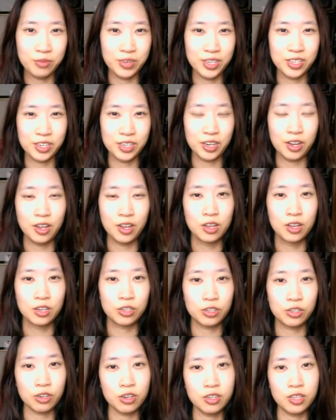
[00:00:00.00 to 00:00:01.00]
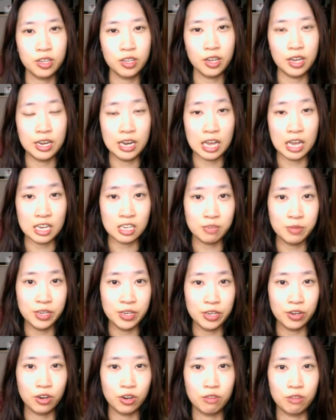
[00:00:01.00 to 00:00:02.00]
which shows the
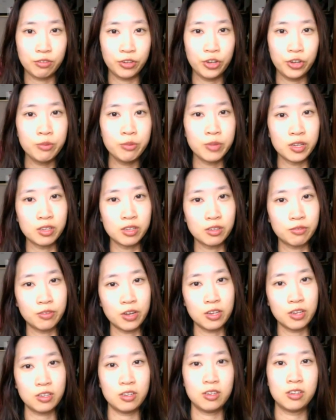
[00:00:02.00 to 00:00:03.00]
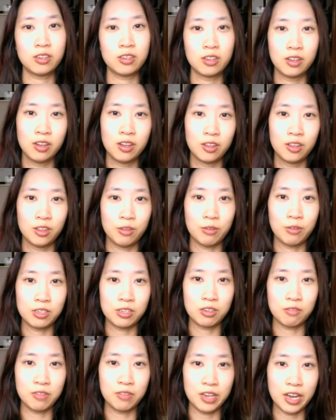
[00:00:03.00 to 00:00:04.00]
anatomy of humans versus the rest
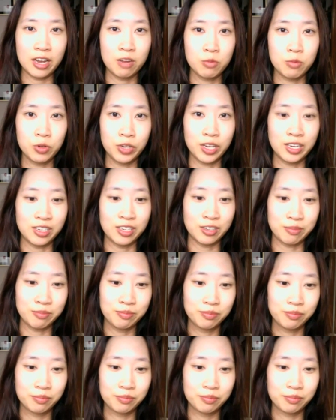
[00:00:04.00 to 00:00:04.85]
of the animal kingdom.